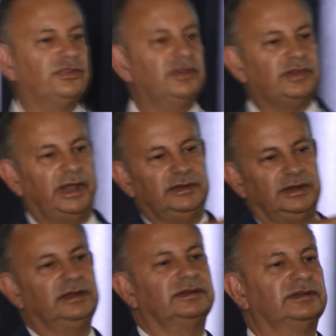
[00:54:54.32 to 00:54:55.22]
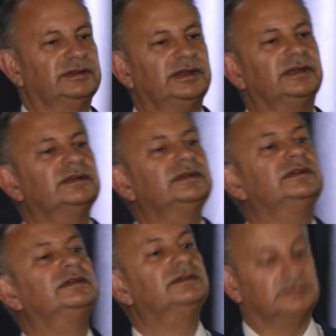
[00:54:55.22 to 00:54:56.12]
Yes, this lady here.
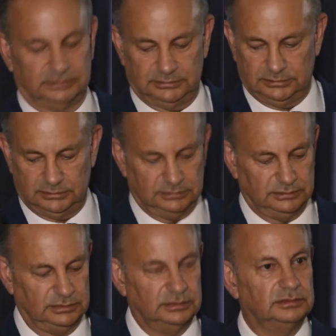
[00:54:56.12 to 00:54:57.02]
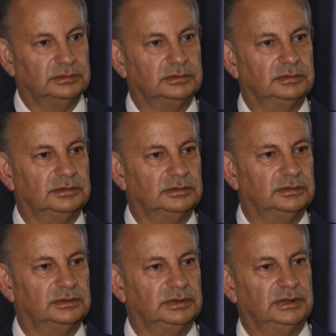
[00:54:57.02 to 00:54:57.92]
Uh, can, can, I give it? Can I give
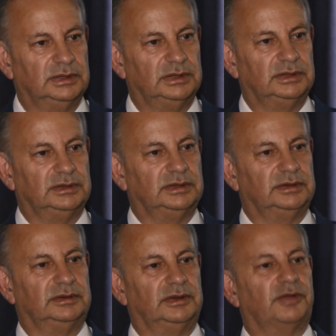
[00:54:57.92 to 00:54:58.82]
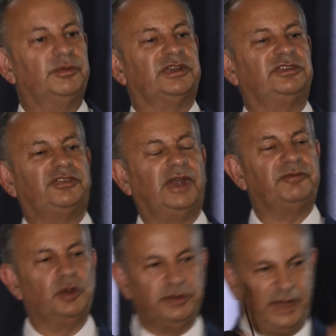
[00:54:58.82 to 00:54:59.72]
it mine? we could
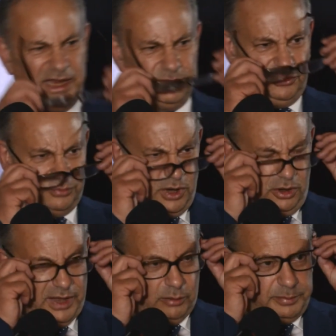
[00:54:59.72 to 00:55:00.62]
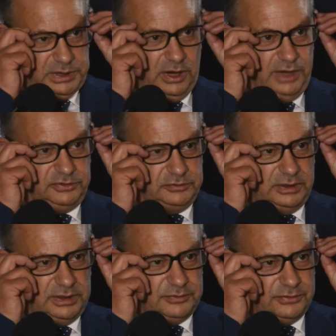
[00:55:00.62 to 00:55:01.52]
just have your name as well. That would be nice.
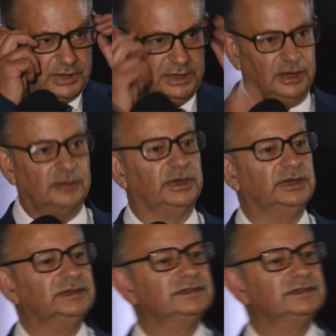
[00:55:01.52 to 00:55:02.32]
You don't have to stand up.